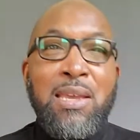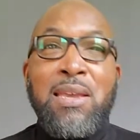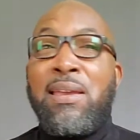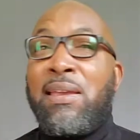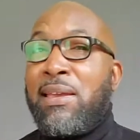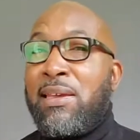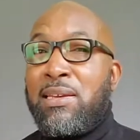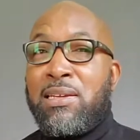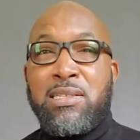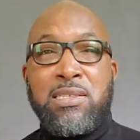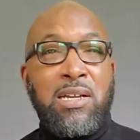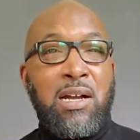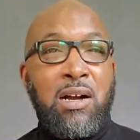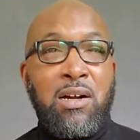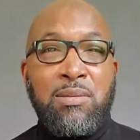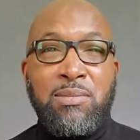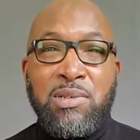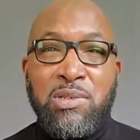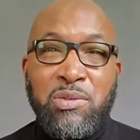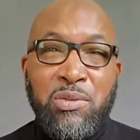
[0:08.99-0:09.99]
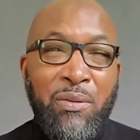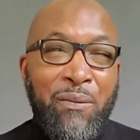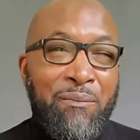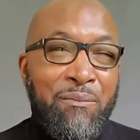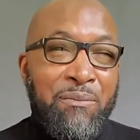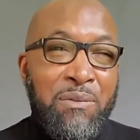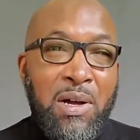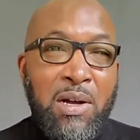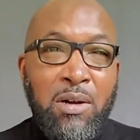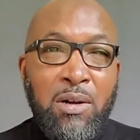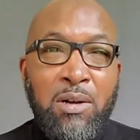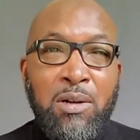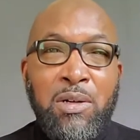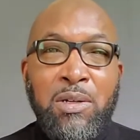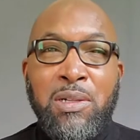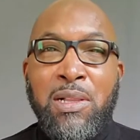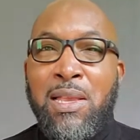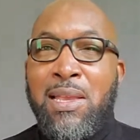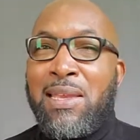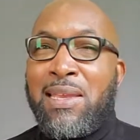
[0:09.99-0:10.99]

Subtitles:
It is almost fall.